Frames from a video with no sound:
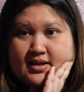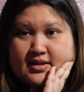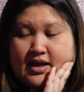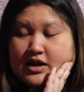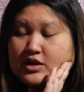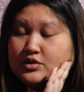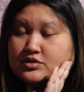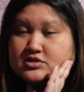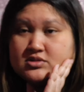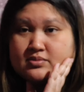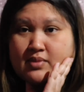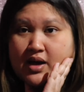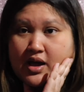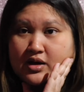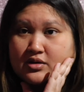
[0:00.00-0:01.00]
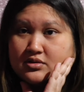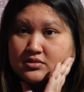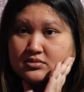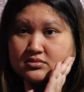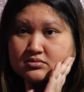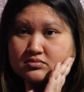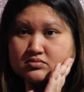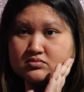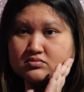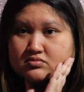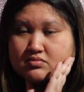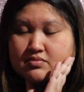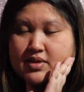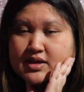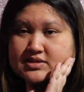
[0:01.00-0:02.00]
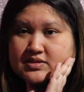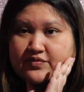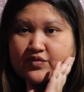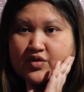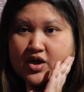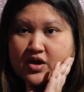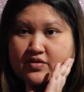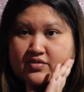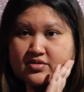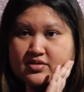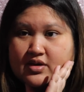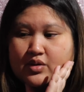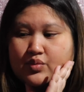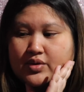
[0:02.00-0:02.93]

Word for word: that little smile makes up for everything.